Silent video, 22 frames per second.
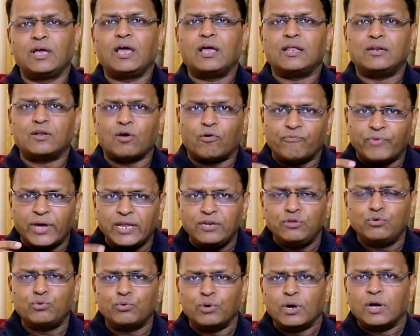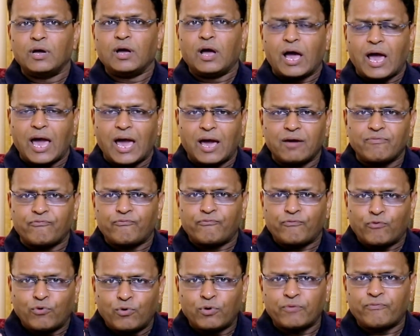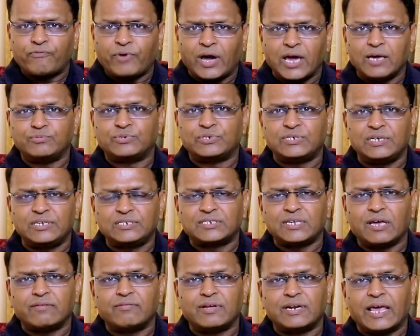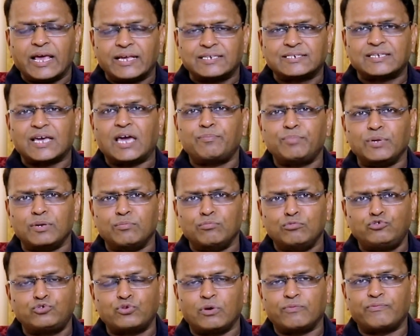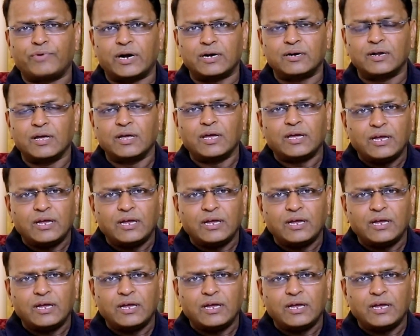Now when you have 4, 5, 6, 7 SIP in mutual fund,